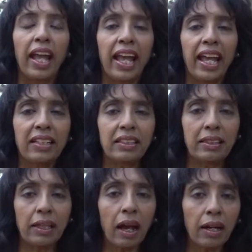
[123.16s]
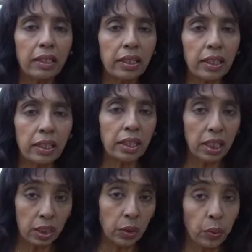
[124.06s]
And the other
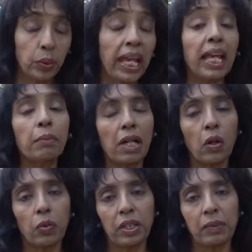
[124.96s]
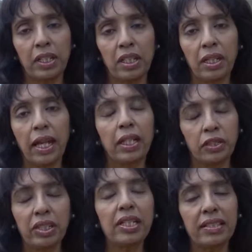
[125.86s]
girl who came along with me, and
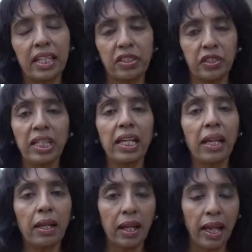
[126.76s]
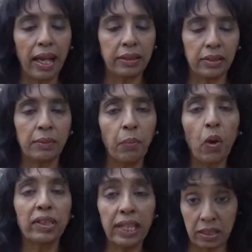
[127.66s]
she said she had
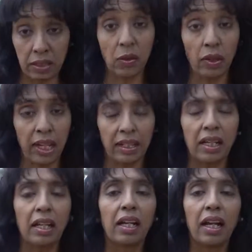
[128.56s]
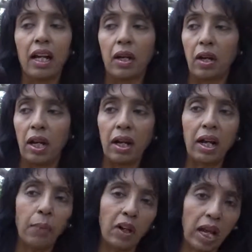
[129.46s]
bought that socket
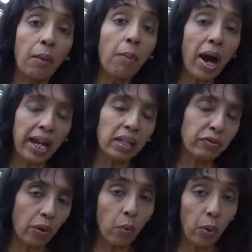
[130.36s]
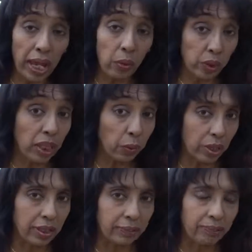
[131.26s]
about a mile from where we were.